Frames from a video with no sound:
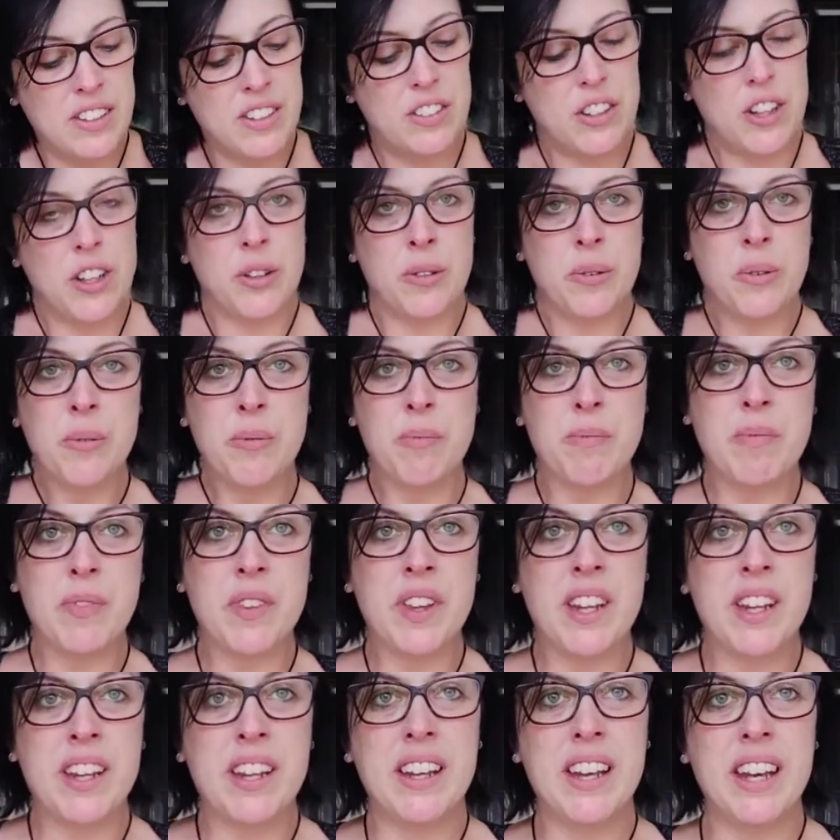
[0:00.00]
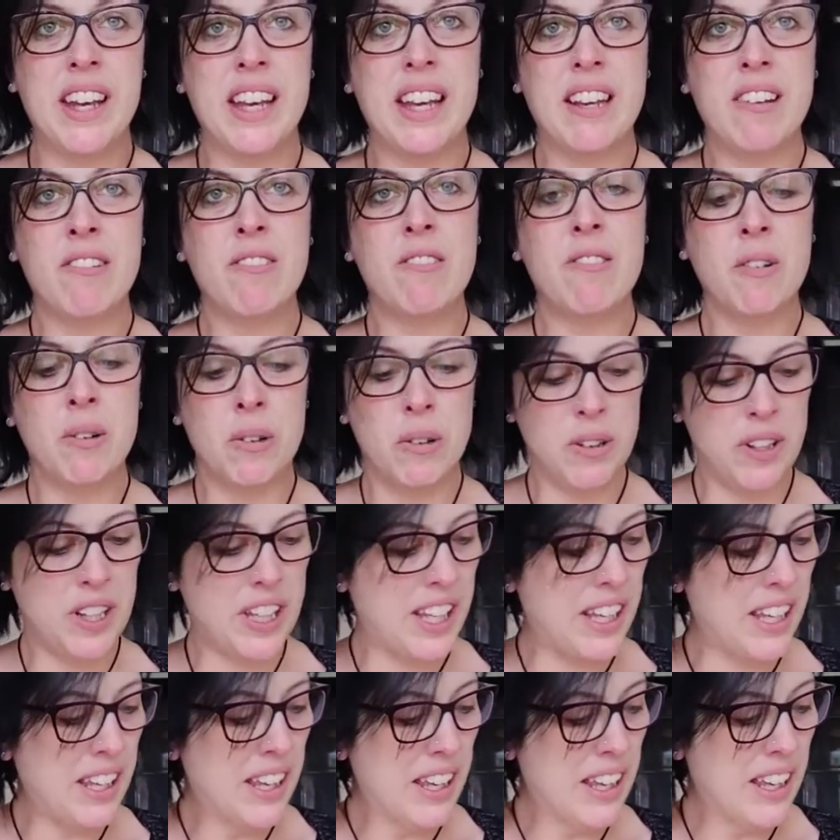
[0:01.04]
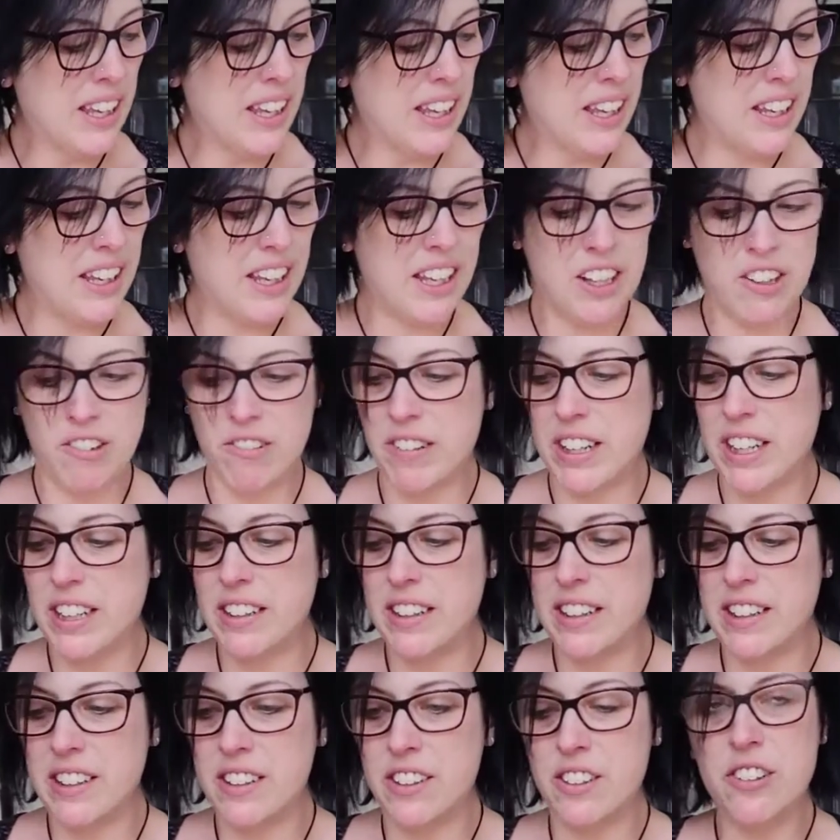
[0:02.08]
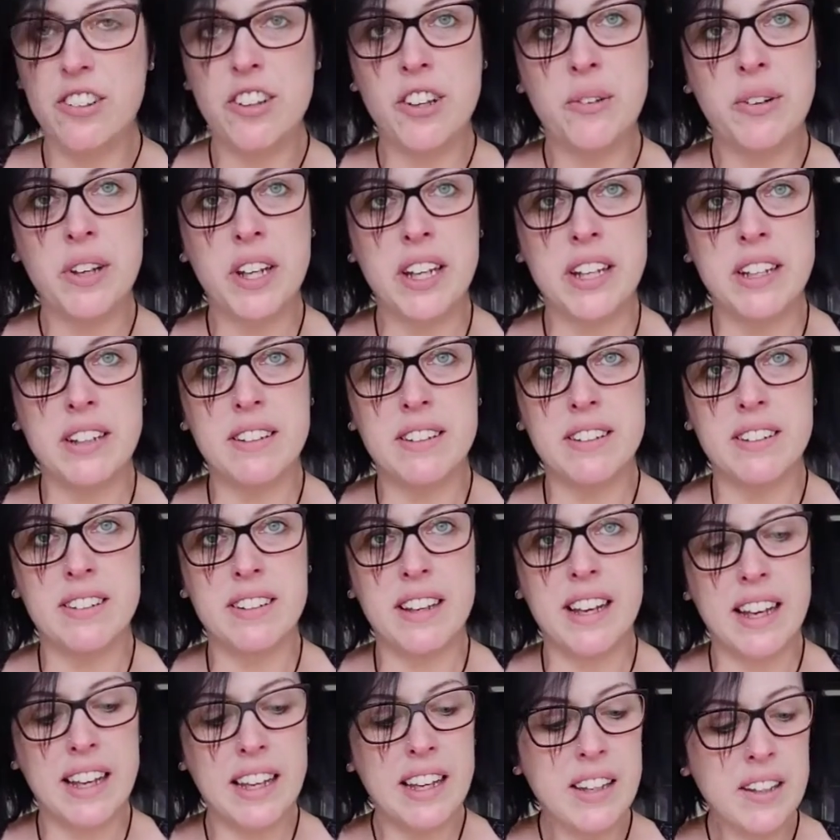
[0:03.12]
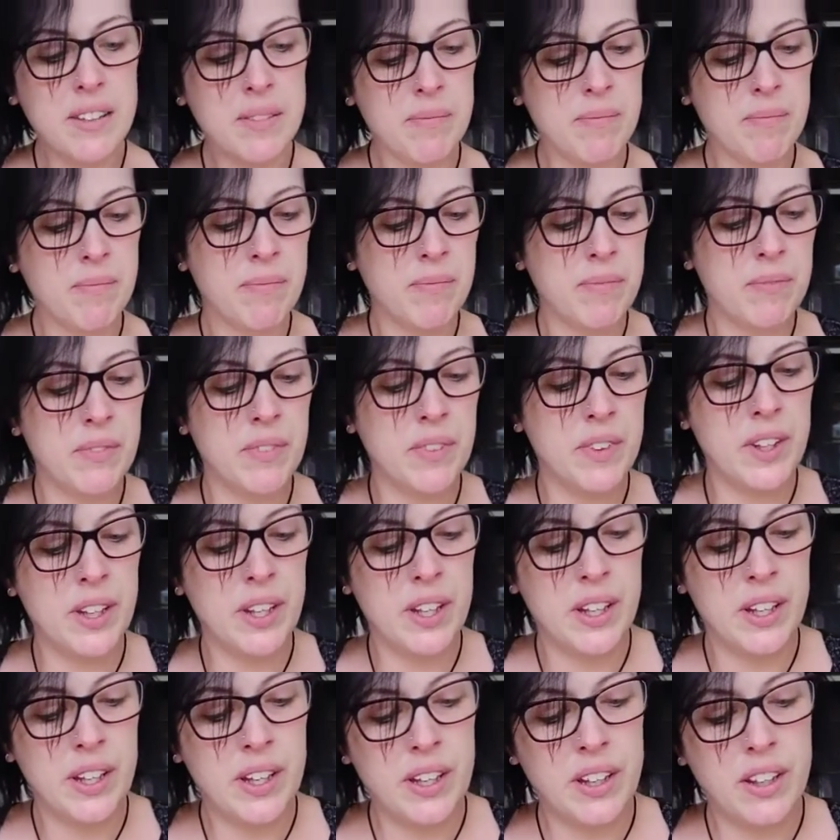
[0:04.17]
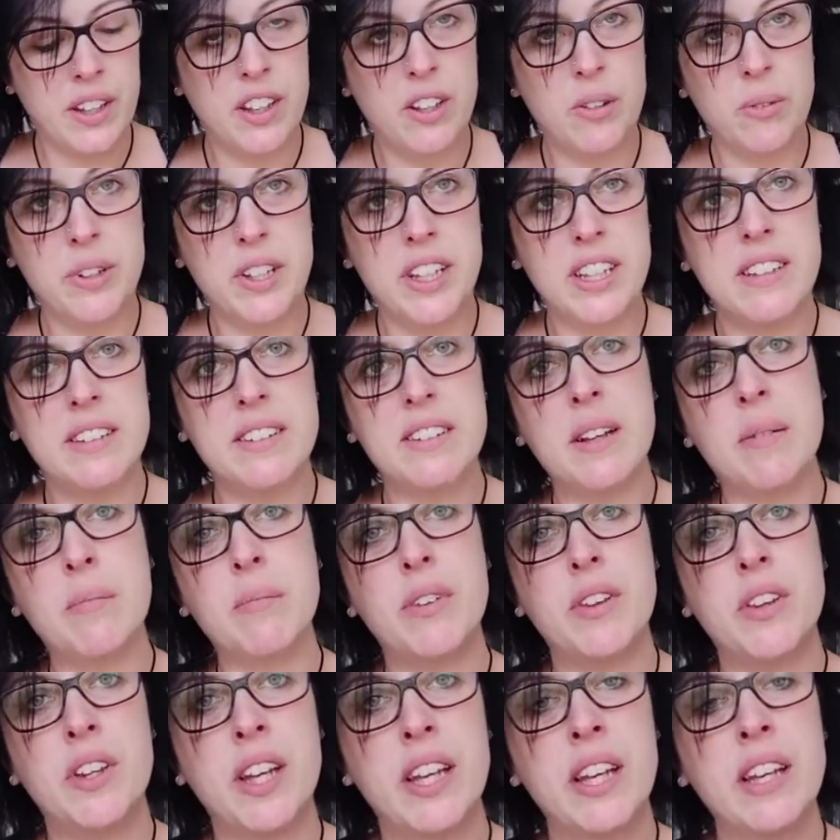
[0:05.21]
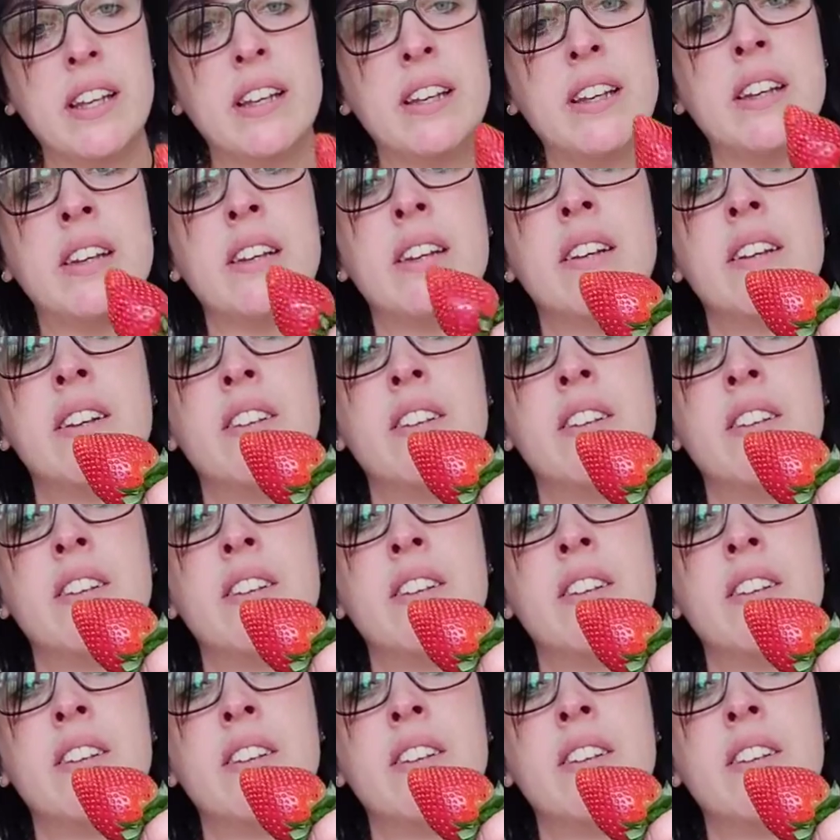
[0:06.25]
So here are all the ingredients you need today. You'll need something